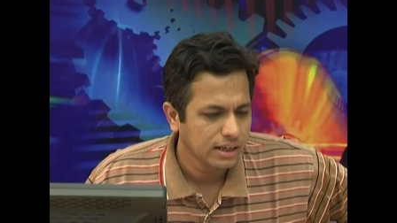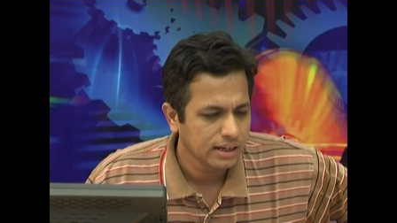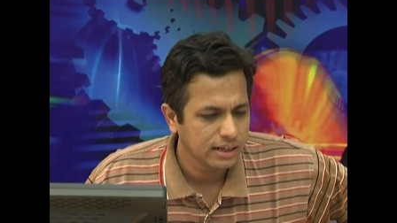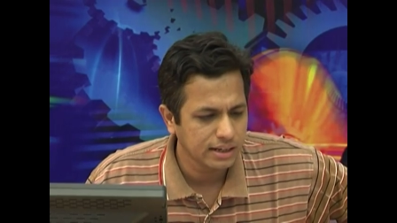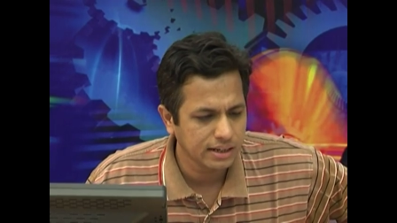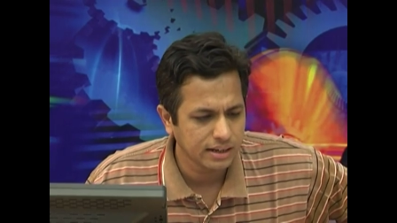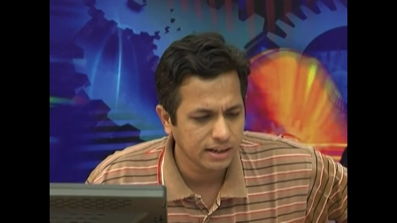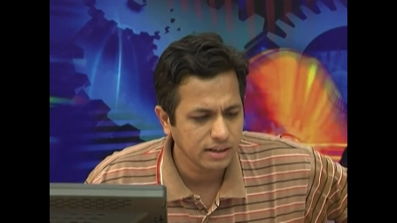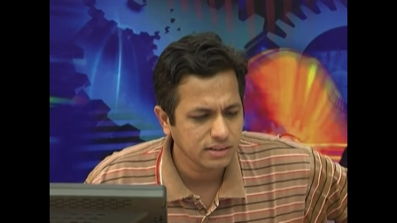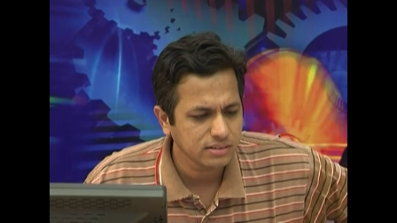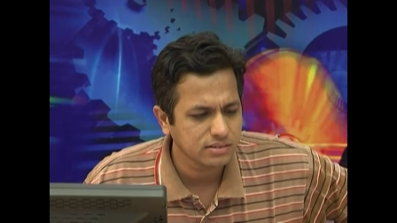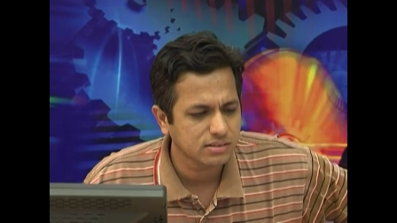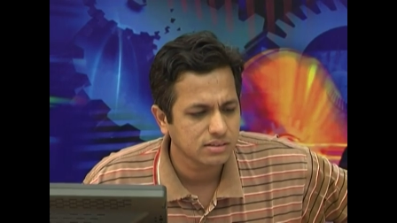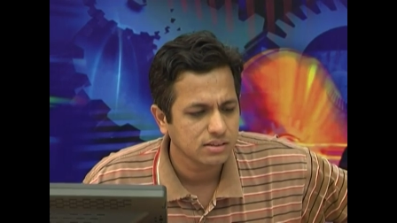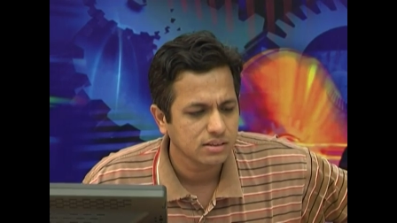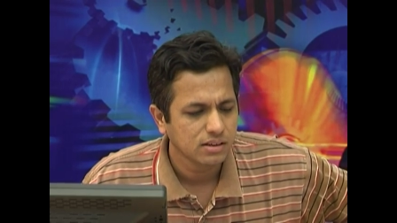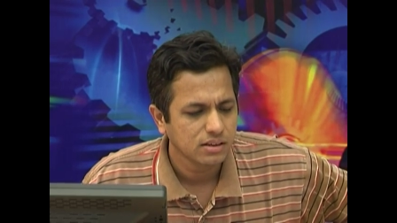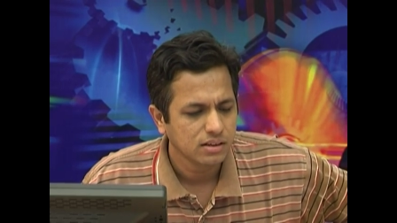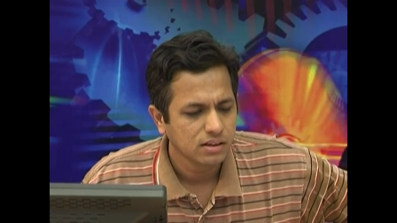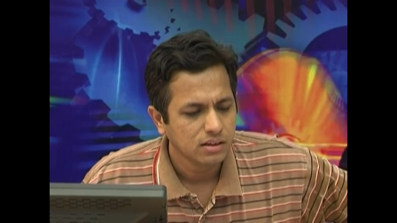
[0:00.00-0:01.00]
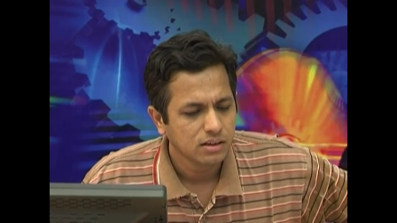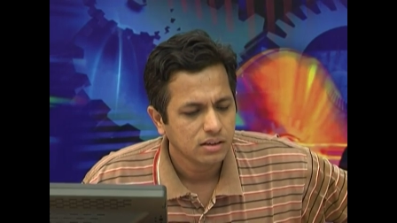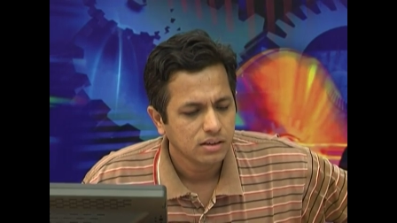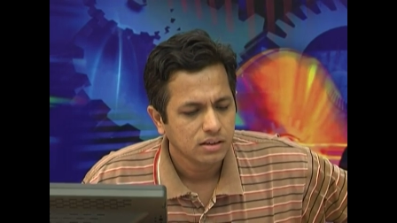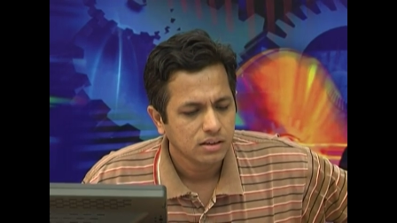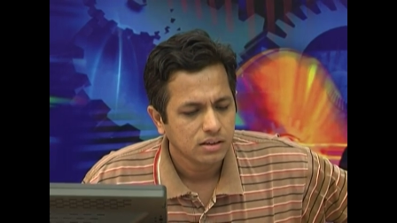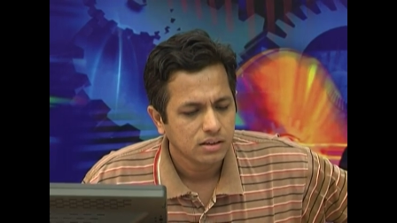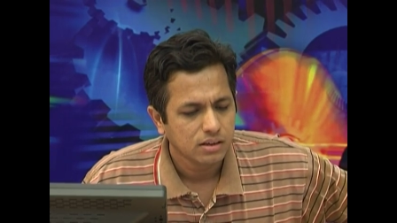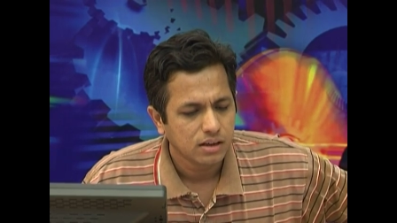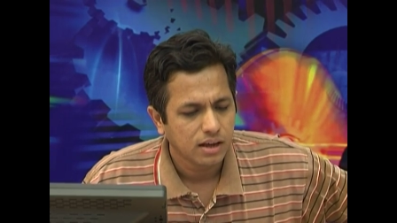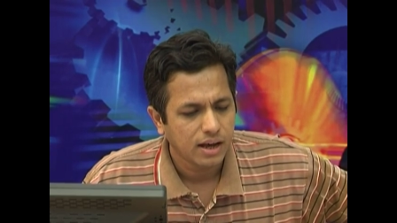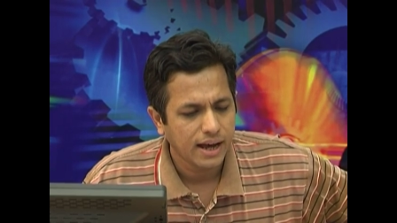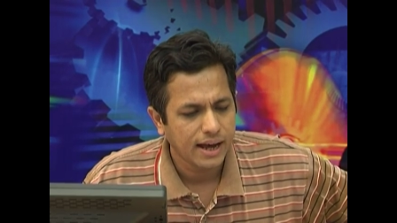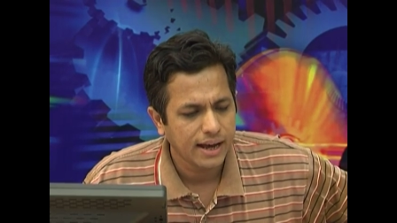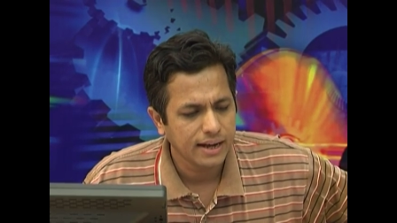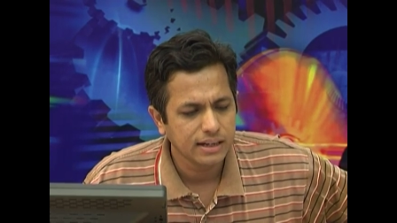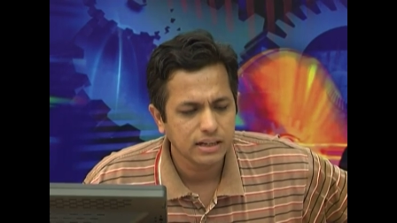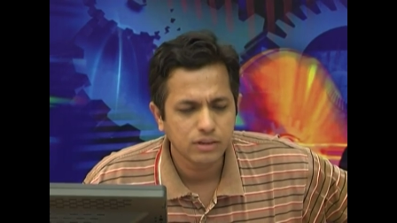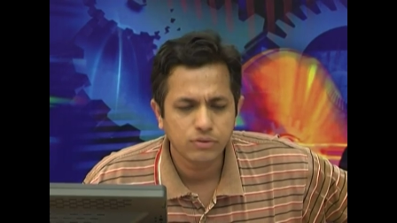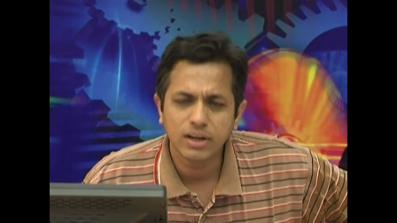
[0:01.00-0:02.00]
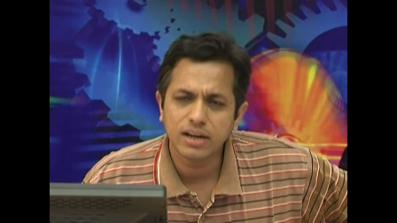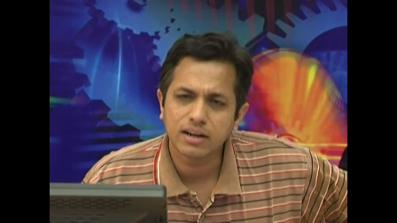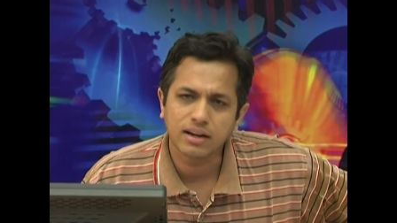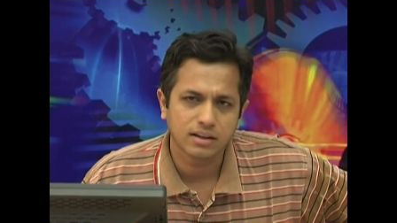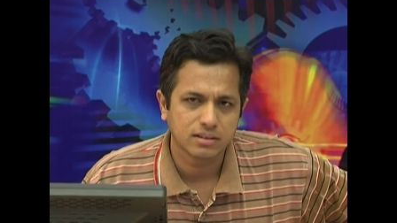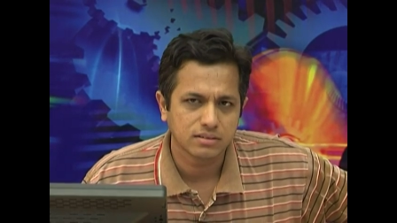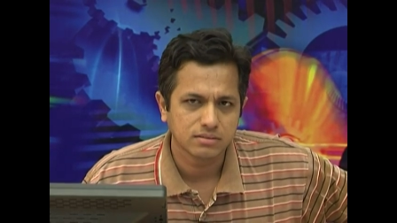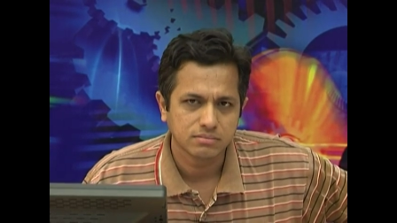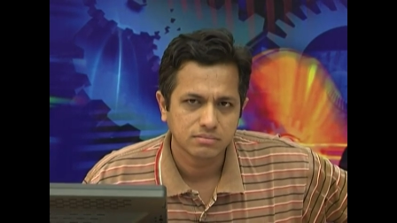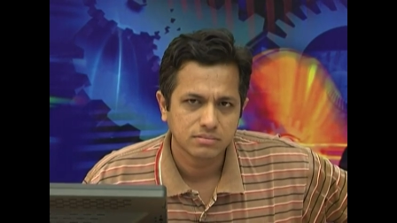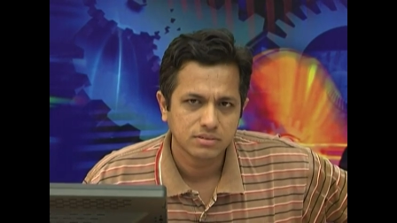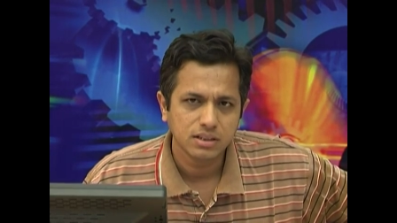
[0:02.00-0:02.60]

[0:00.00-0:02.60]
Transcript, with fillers: Linux and it will run.